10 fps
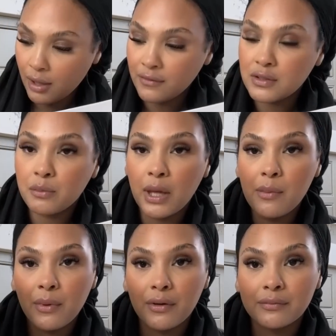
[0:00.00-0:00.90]
have some
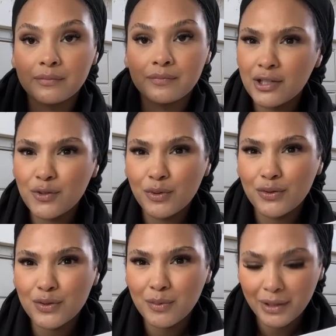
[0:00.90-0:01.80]
paper. You guys, should we
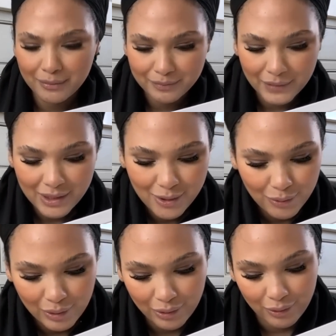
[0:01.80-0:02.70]
do something? Let's
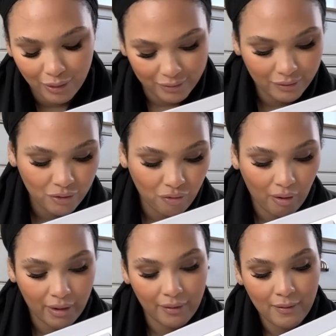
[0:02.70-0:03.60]
do a little
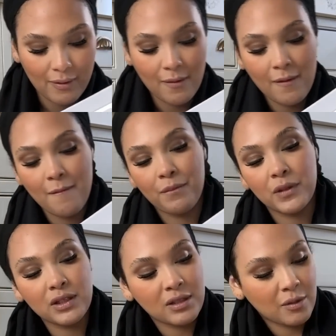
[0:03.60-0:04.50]
drawing.
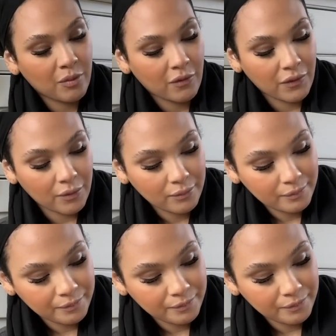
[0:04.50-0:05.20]
This is the perfume.